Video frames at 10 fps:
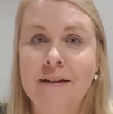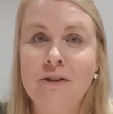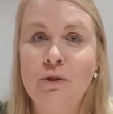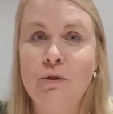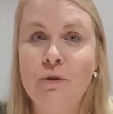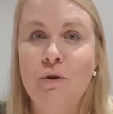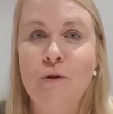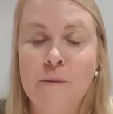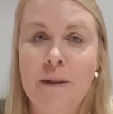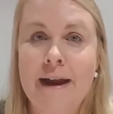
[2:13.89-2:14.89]
That's 2
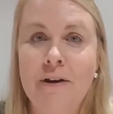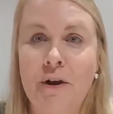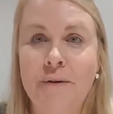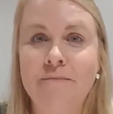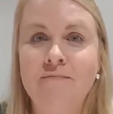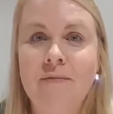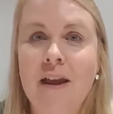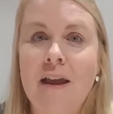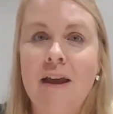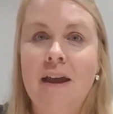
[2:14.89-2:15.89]
scores Play-Doh.
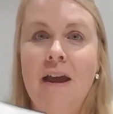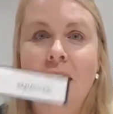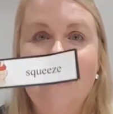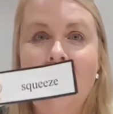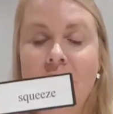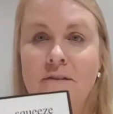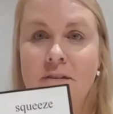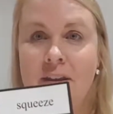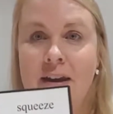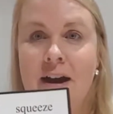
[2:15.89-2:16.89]
None
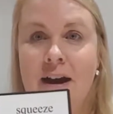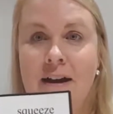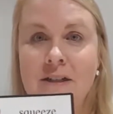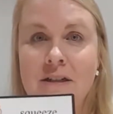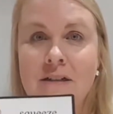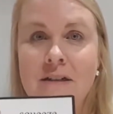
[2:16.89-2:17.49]
for the card.